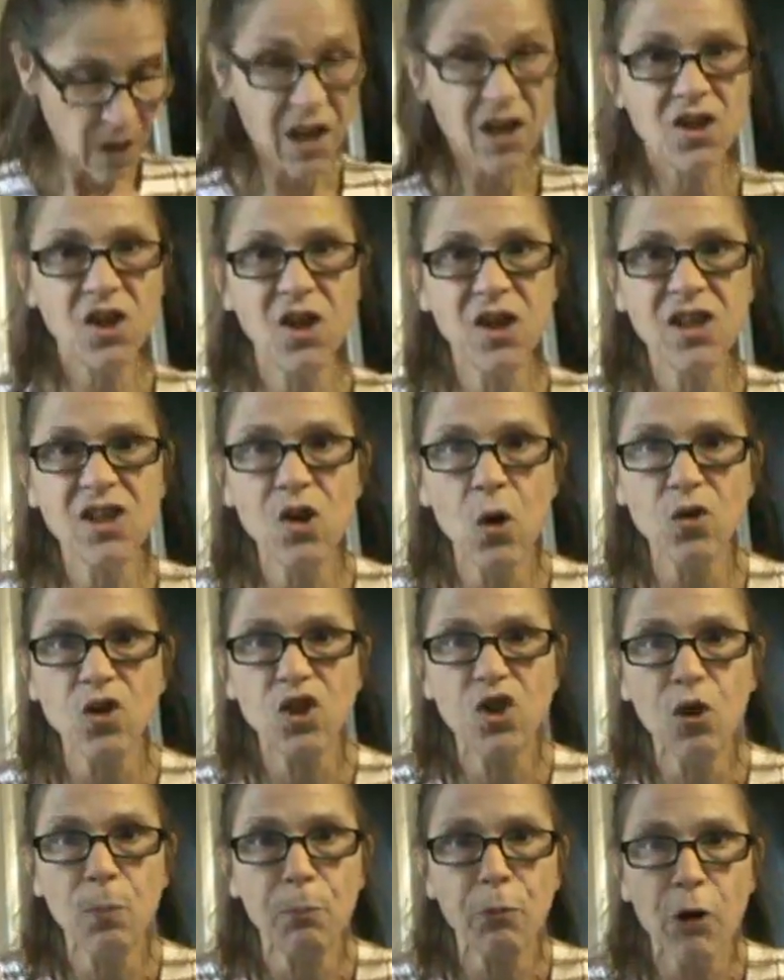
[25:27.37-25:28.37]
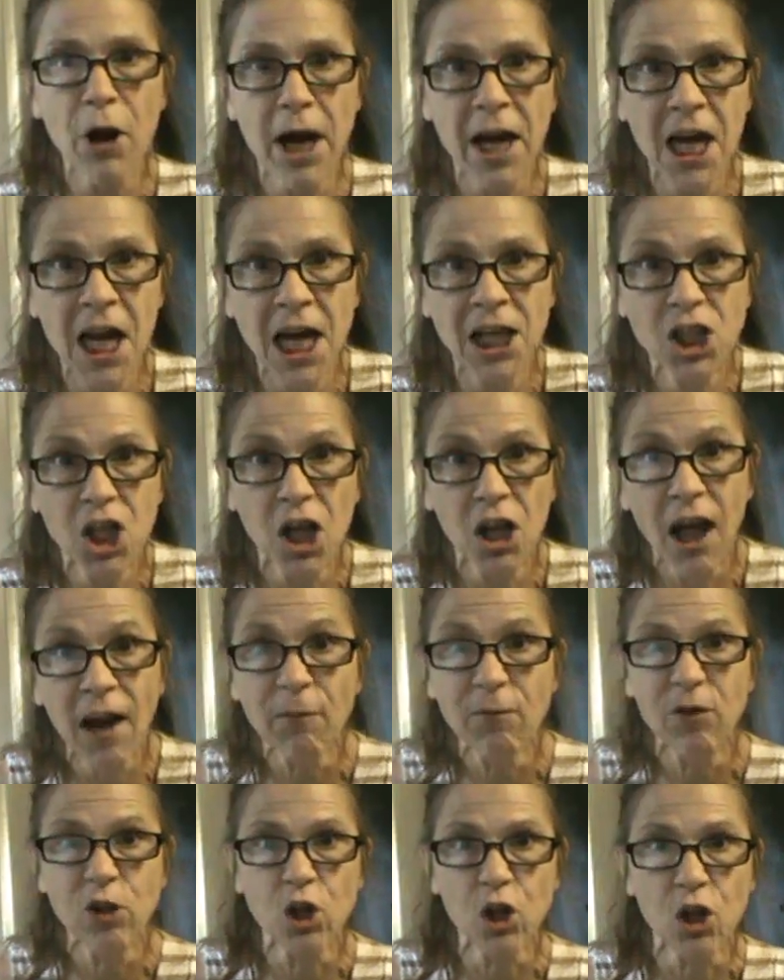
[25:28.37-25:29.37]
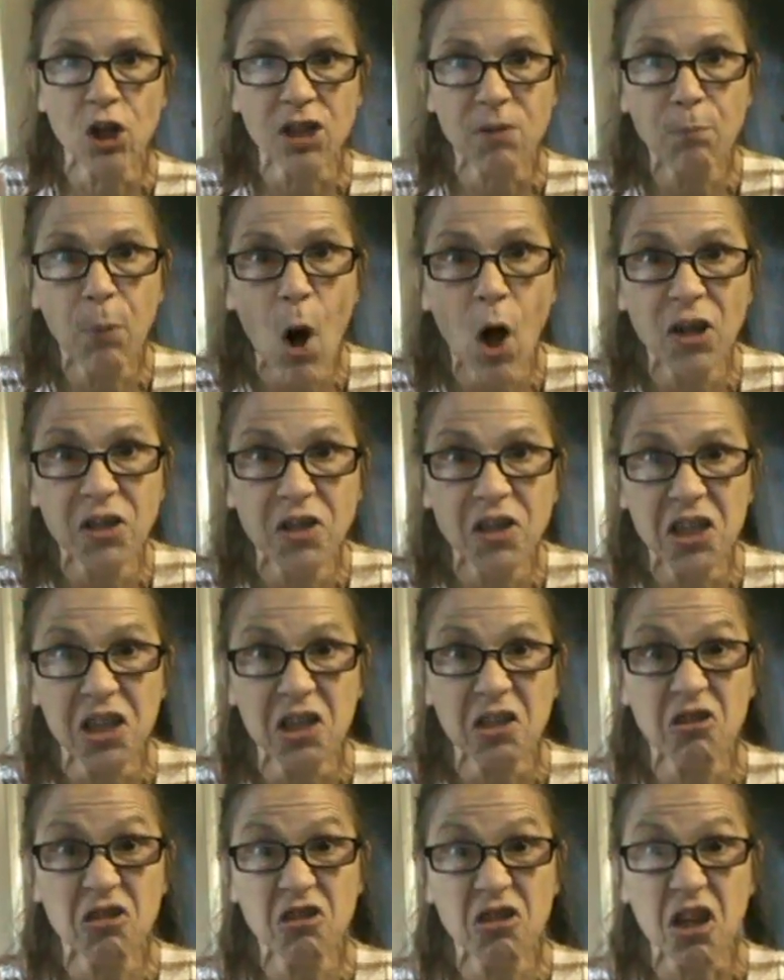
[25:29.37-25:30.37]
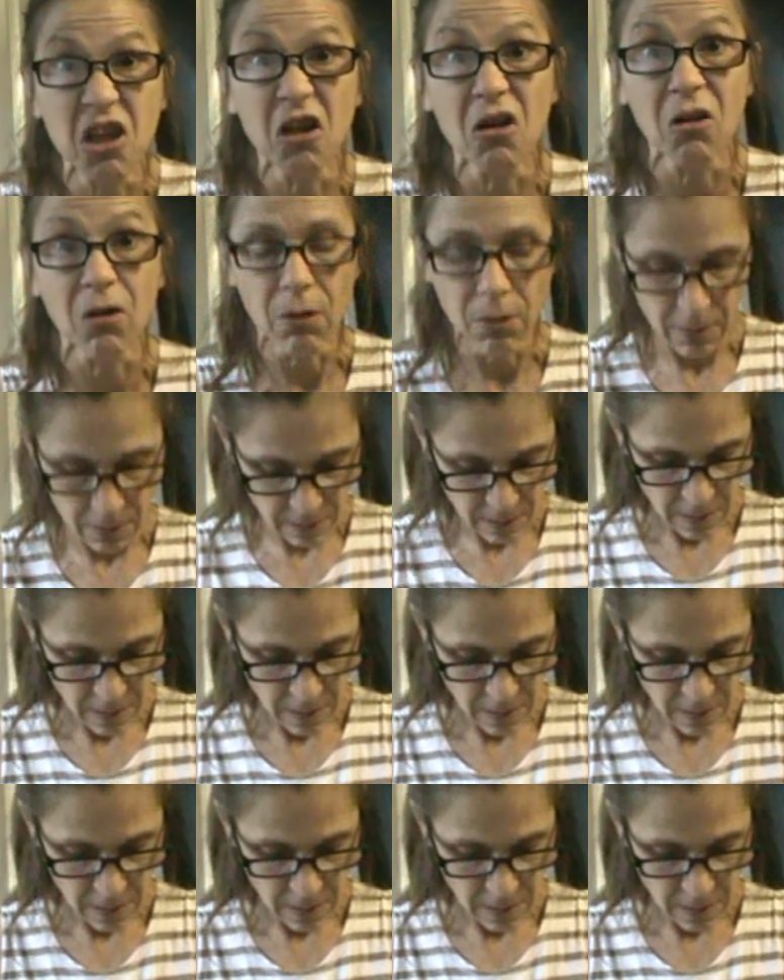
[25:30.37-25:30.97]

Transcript: Because there is no superannuation life insurance policy to steal.